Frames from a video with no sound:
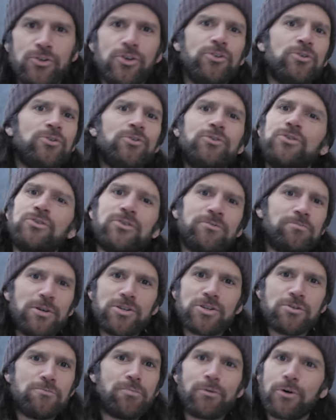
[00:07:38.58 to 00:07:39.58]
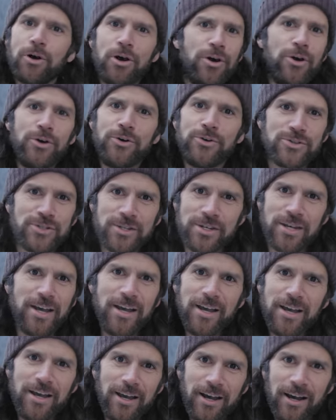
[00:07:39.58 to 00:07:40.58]
dudes, bunch of bros
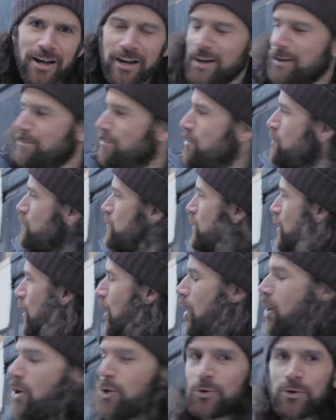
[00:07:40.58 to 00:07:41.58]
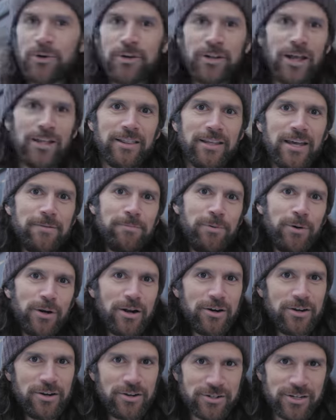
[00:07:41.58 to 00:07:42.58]
uh, moved a cone that they had put
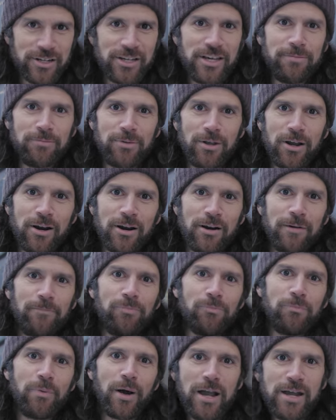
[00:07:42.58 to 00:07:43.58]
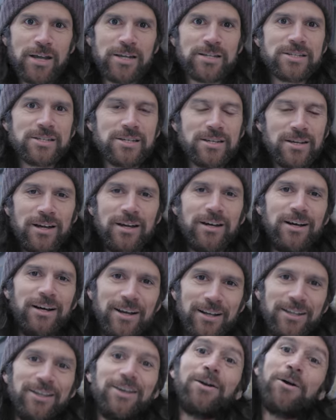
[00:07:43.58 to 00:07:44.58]
out here to keep their bikes,
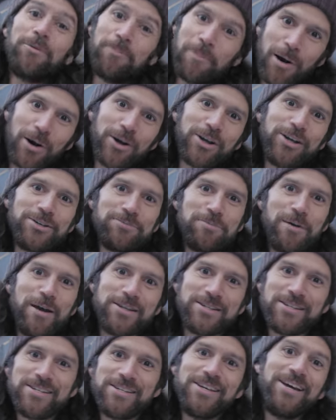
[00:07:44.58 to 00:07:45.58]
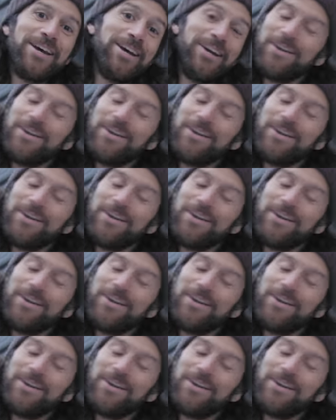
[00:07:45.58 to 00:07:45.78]
uh, you know, parking spaces.